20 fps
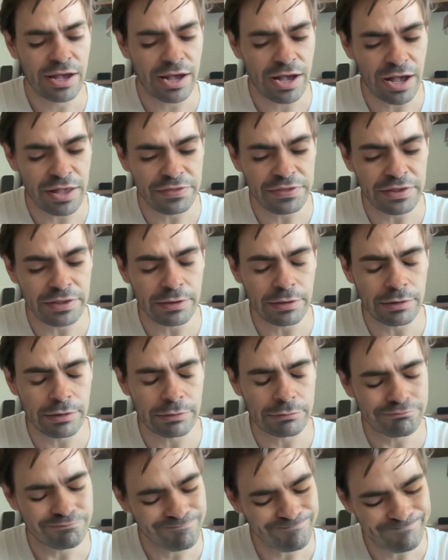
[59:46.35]
I think
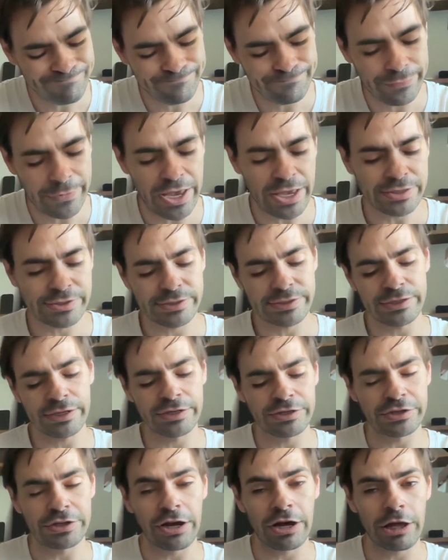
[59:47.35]
it's
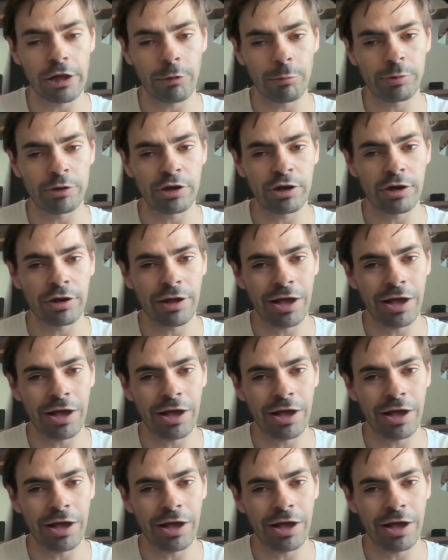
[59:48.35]
not helping.